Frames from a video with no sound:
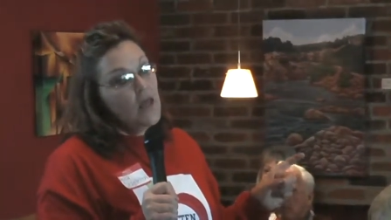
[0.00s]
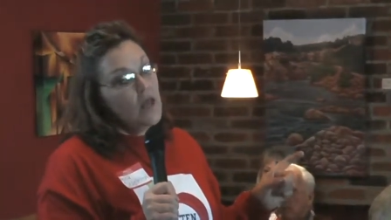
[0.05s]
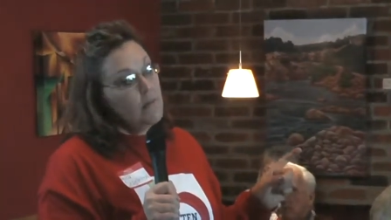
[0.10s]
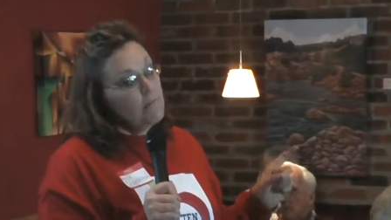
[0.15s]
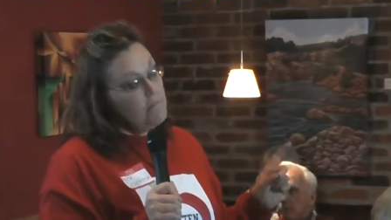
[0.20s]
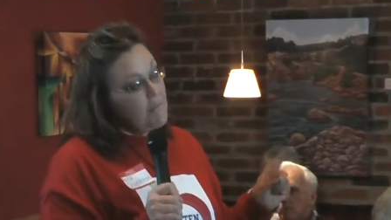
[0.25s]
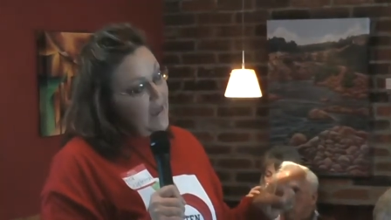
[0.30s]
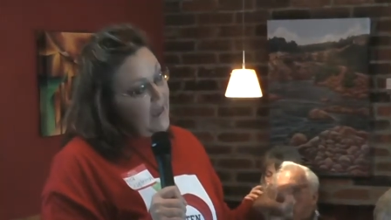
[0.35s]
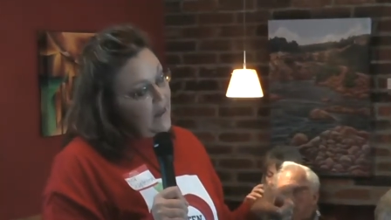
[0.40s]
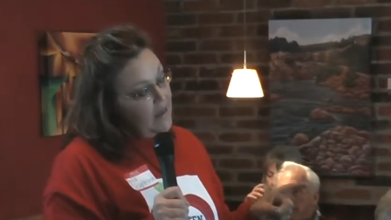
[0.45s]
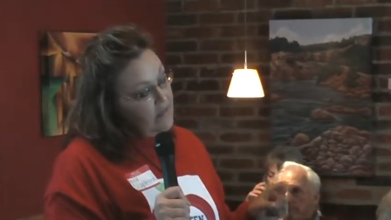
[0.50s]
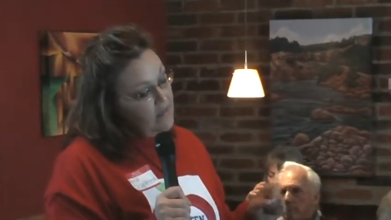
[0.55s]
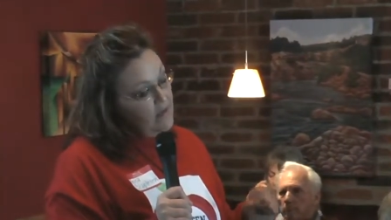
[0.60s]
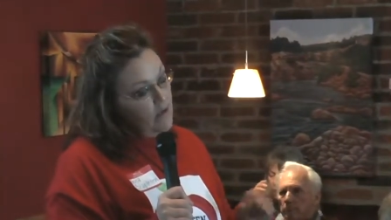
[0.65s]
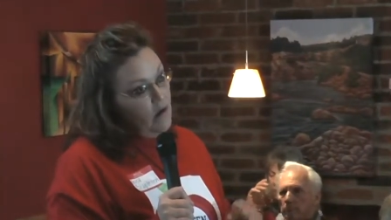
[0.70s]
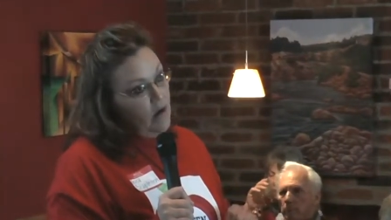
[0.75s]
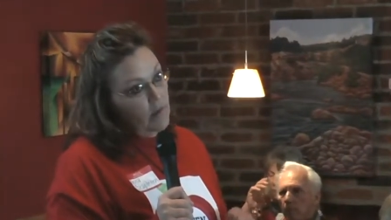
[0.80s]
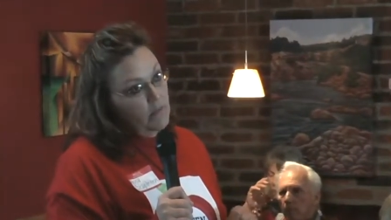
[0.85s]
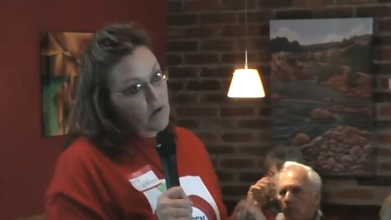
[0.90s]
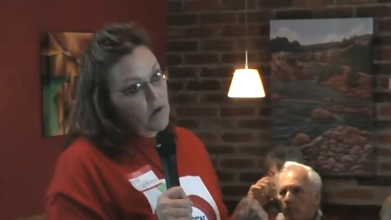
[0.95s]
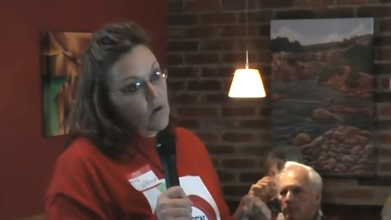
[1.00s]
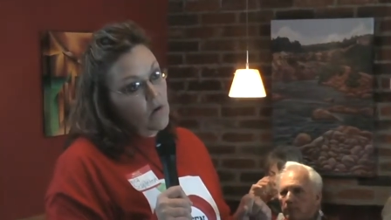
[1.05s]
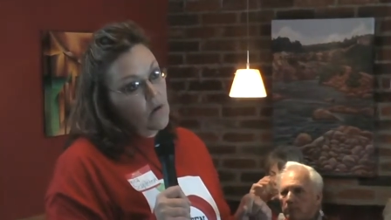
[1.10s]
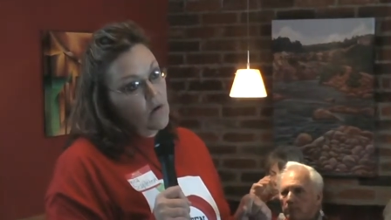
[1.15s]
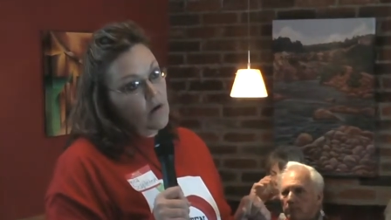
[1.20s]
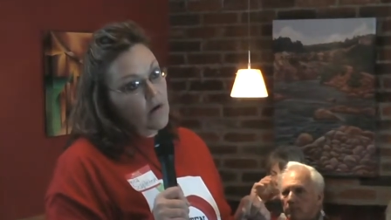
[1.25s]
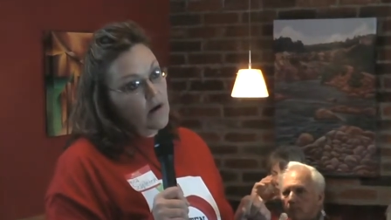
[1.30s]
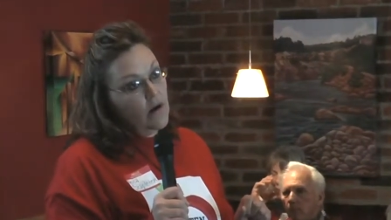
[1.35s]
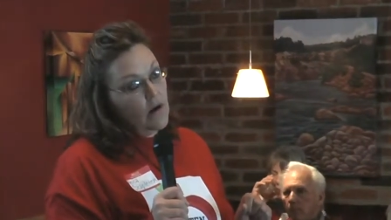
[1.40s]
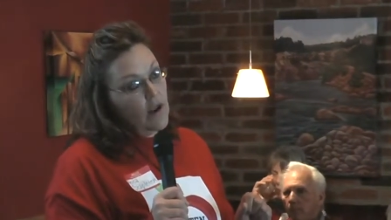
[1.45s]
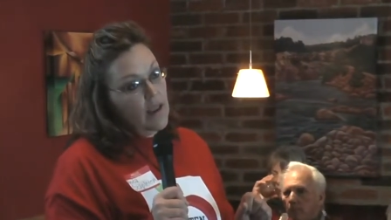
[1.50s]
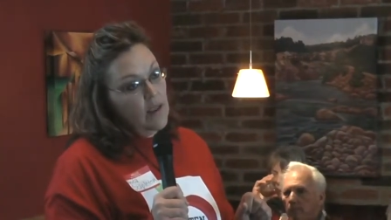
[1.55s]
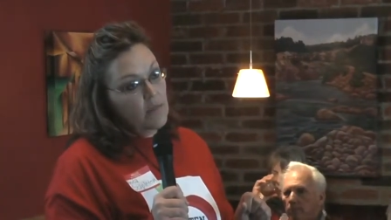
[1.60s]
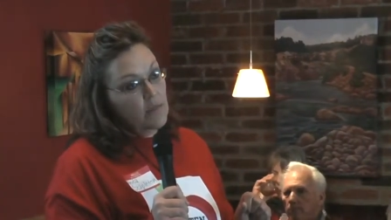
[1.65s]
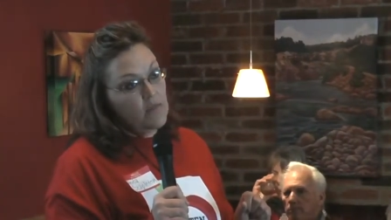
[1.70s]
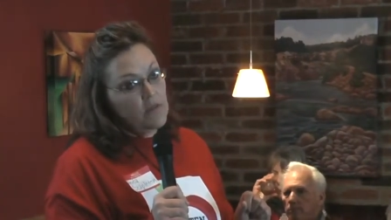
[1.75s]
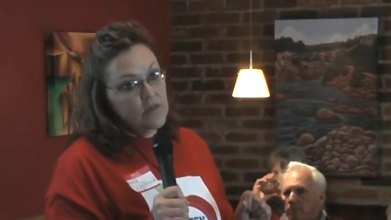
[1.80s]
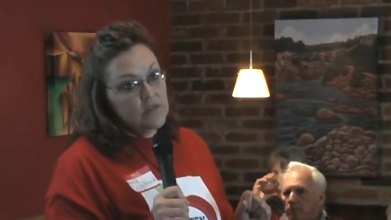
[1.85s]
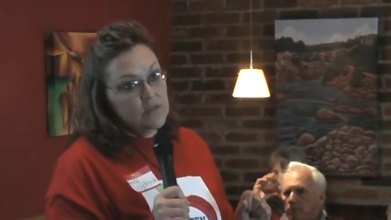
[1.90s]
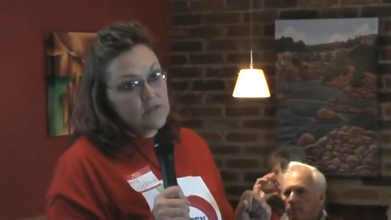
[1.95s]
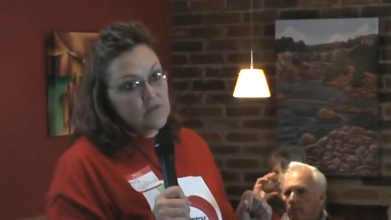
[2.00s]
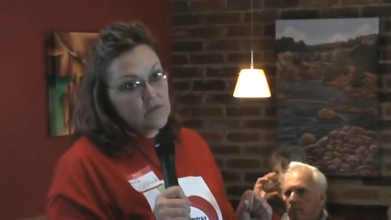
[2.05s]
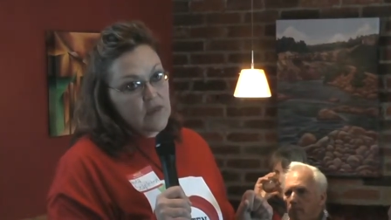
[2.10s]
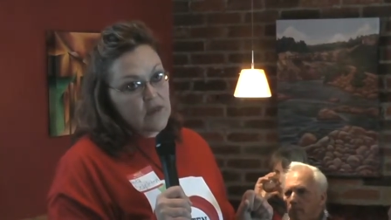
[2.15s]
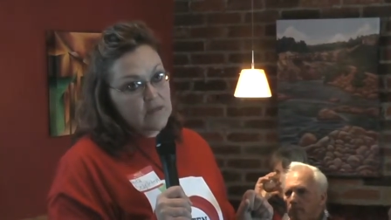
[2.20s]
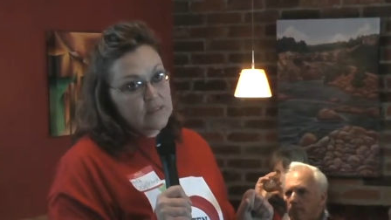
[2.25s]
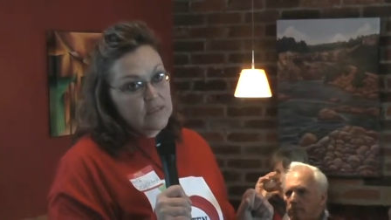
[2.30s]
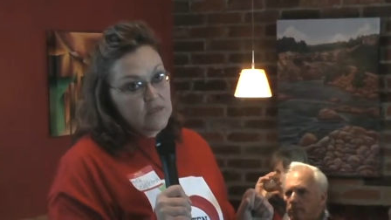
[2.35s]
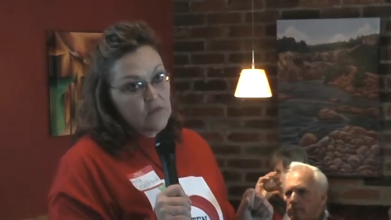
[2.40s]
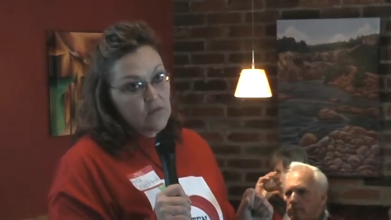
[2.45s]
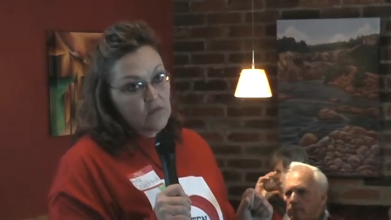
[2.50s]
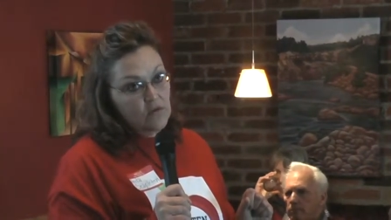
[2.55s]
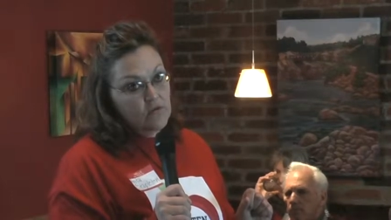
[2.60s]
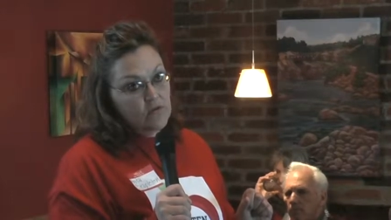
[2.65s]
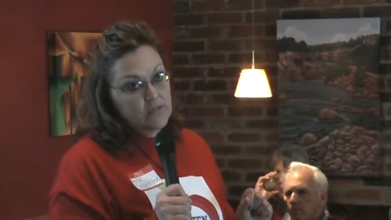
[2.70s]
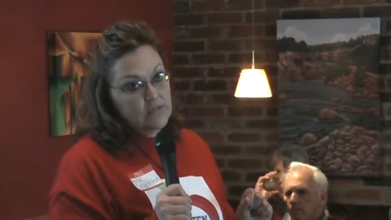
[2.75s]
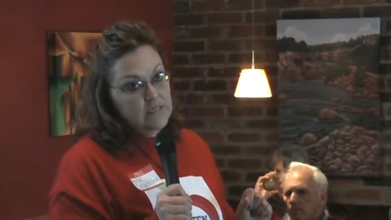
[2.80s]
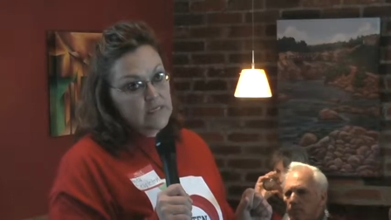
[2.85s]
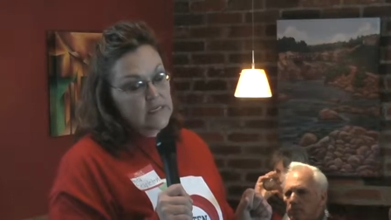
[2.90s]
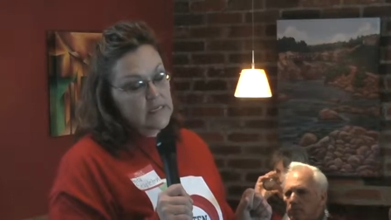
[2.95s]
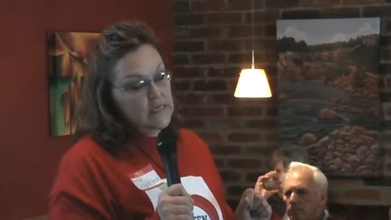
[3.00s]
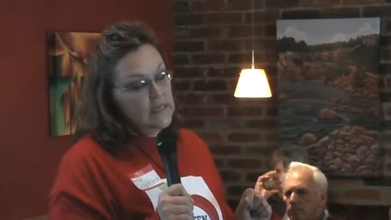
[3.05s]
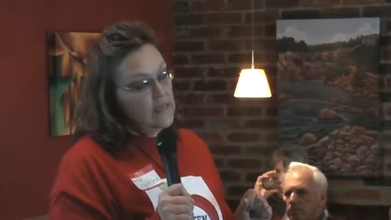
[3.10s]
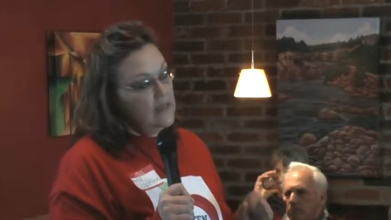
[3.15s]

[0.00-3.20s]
math Common Core April of 2013,